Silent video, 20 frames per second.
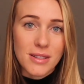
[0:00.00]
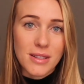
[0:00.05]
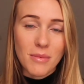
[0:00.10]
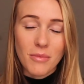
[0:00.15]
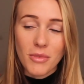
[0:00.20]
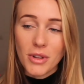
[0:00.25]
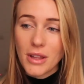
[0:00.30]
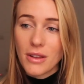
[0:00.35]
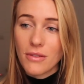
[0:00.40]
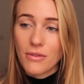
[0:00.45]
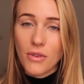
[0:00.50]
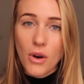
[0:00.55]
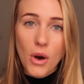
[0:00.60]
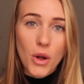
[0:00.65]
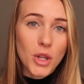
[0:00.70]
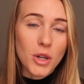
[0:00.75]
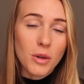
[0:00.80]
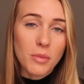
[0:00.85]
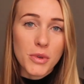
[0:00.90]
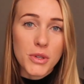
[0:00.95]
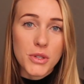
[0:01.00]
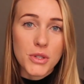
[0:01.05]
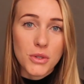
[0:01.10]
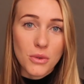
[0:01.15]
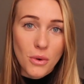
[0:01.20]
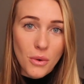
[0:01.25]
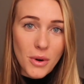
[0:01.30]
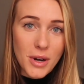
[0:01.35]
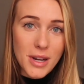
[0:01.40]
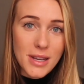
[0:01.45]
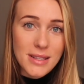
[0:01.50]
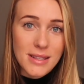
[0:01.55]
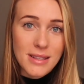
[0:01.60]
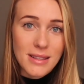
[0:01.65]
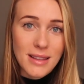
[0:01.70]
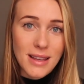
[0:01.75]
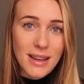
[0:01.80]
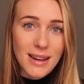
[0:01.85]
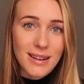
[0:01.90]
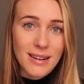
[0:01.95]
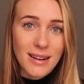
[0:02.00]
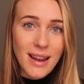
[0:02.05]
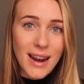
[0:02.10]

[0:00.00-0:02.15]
some really vulnerable stories in there,